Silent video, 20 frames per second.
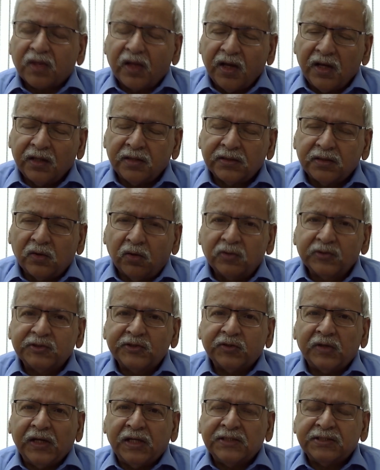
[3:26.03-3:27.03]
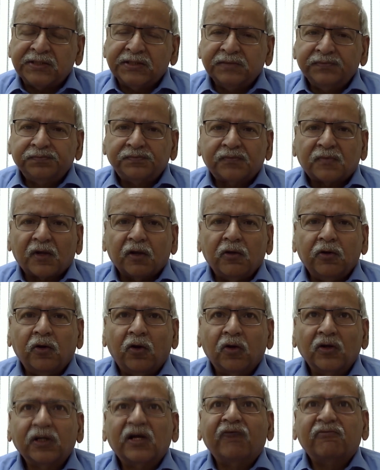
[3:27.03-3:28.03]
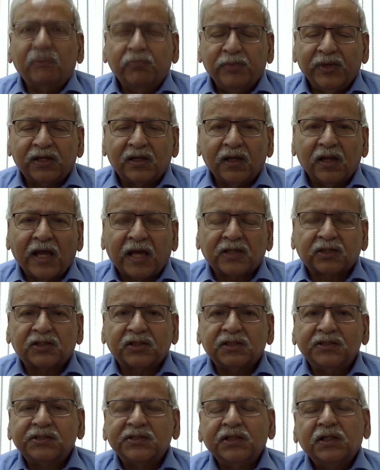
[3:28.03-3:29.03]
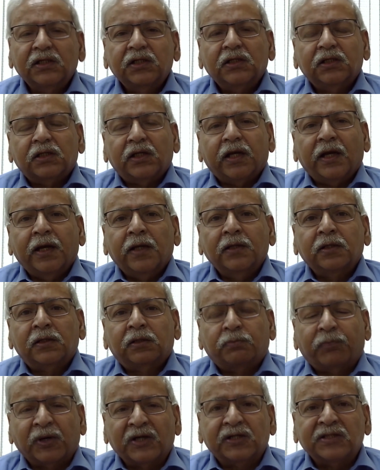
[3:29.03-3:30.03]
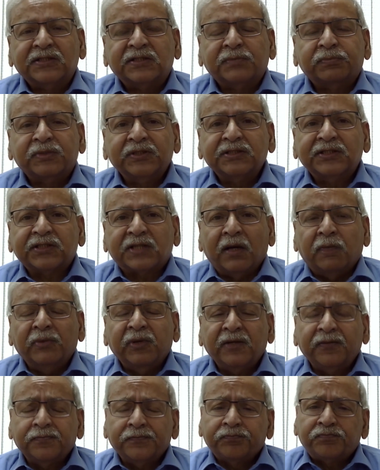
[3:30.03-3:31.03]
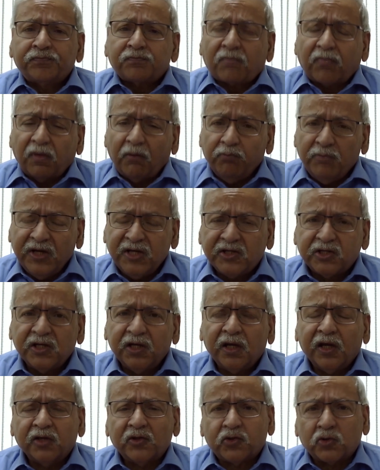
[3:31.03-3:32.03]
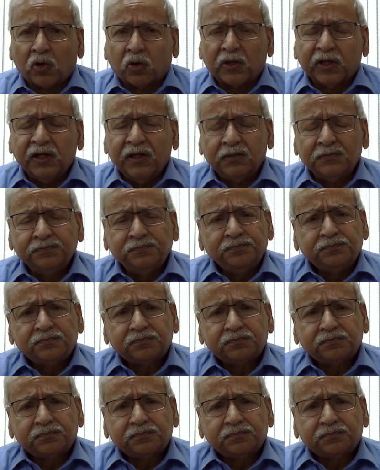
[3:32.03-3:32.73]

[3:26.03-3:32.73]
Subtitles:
It also has non-governmental actors and participants coming, meeting and talking,